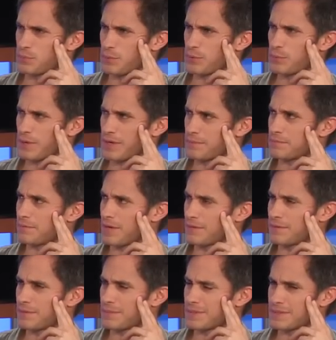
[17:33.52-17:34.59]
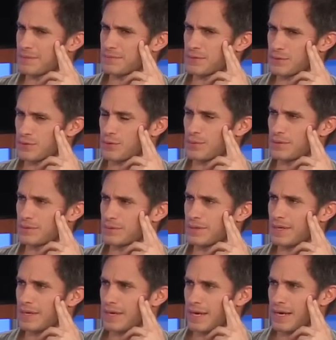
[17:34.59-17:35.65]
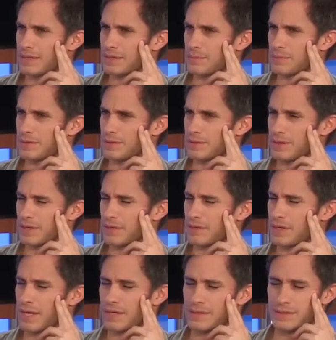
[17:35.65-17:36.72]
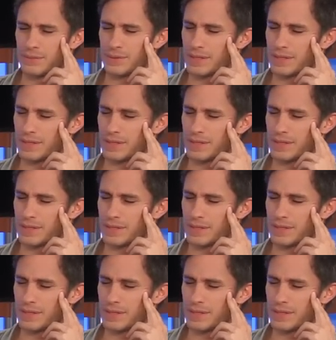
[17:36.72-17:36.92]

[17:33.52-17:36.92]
a point where I find myself just going to, and then we go like, okay, let's do